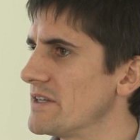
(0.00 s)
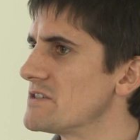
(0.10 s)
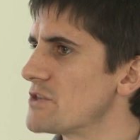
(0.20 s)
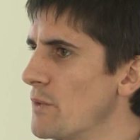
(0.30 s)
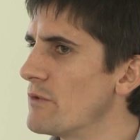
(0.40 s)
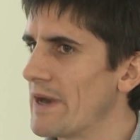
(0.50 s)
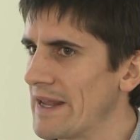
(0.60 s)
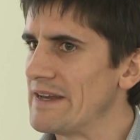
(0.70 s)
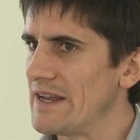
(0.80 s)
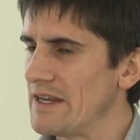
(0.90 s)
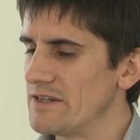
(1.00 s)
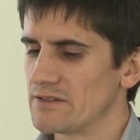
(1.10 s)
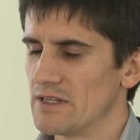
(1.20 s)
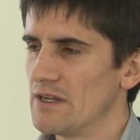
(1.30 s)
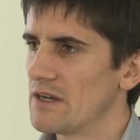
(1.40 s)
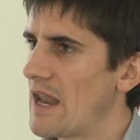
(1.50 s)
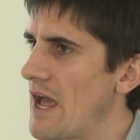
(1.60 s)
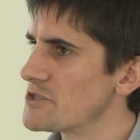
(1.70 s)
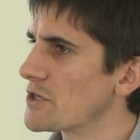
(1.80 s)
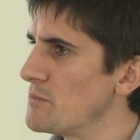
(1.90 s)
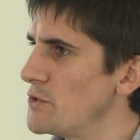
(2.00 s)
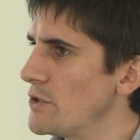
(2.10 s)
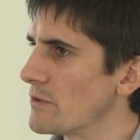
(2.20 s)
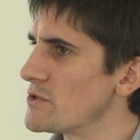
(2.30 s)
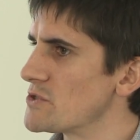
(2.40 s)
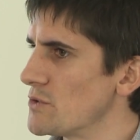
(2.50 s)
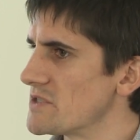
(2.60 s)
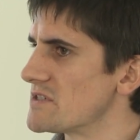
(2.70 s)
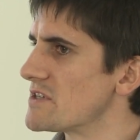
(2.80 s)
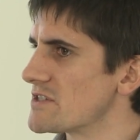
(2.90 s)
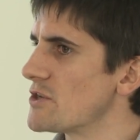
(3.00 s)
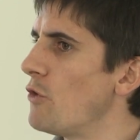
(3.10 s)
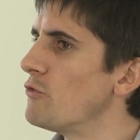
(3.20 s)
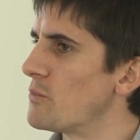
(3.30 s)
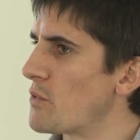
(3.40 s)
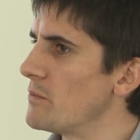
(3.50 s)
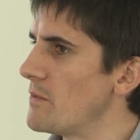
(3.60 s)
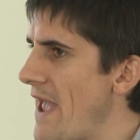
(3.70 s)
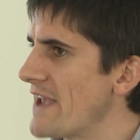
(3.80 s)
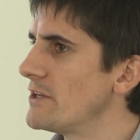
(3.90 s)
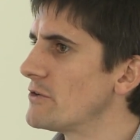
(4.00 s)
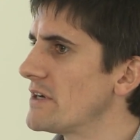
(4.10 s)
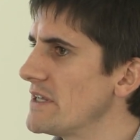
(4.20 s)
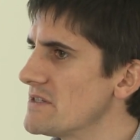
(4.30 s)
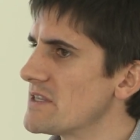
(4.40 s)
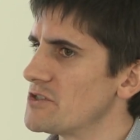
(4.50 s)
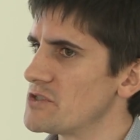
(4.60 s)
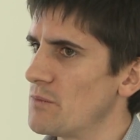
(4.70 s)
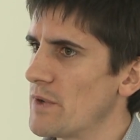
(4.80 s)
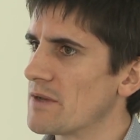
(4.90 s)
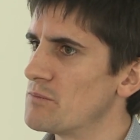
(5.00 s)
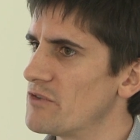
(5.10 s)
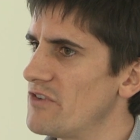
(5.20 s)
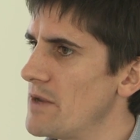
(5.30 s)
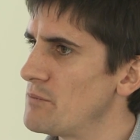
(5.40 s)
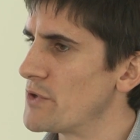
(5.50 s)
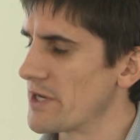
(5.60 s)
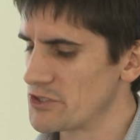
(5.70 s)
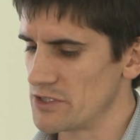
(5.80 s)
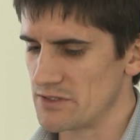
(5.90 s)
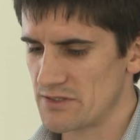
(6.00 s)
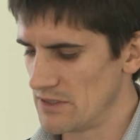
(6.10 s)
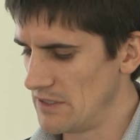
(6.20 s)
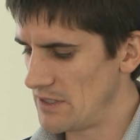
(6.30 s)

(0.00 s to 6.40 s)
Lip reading: And so we really need large computing resources to solve the problem accurately, such that we can provide predictions